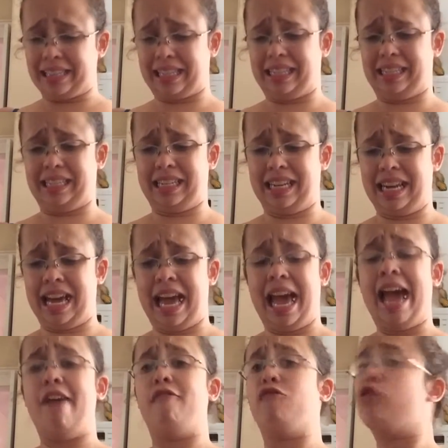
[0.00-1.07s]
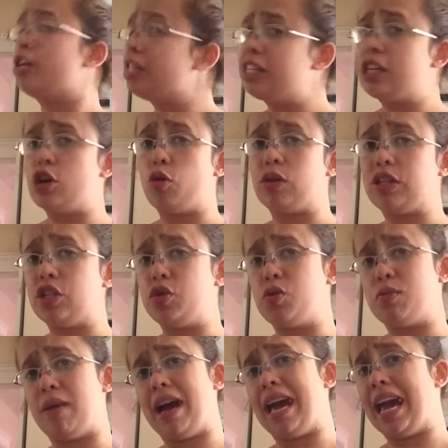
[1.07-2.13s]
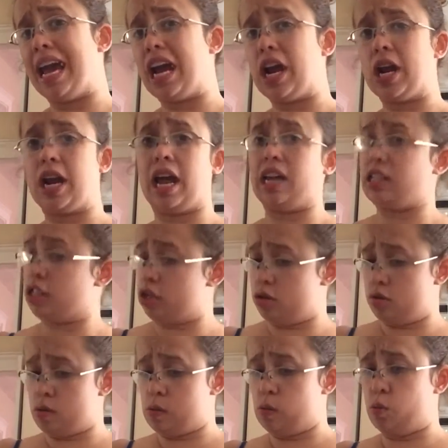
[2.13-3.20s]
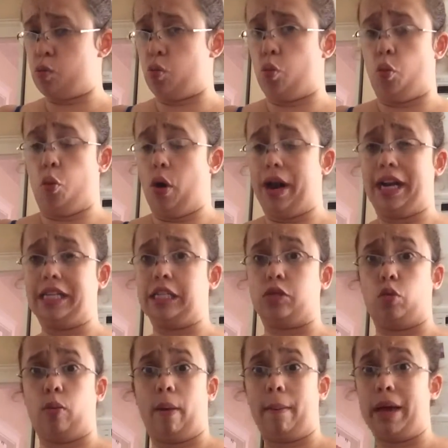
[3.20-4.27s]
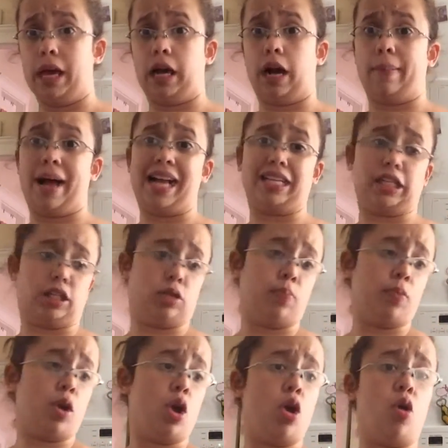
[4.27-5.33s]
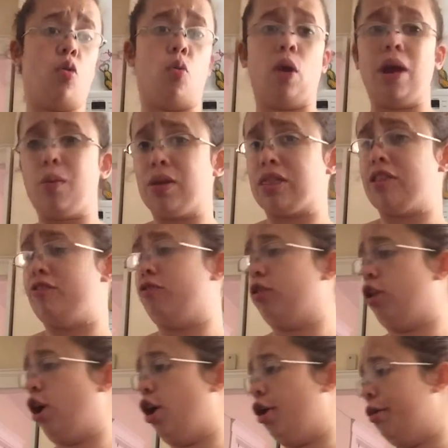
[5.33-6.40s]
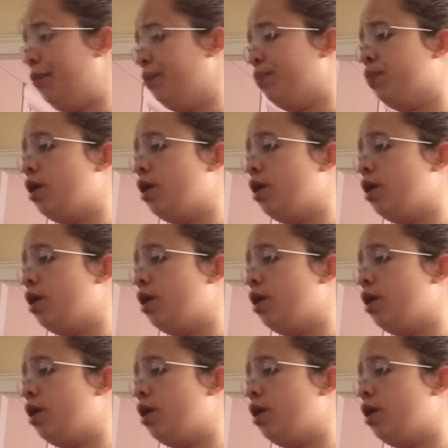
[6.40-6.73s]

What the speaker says: I really didn't know what to do with my hair, not to know what I did with my makeup. I just went with the flow.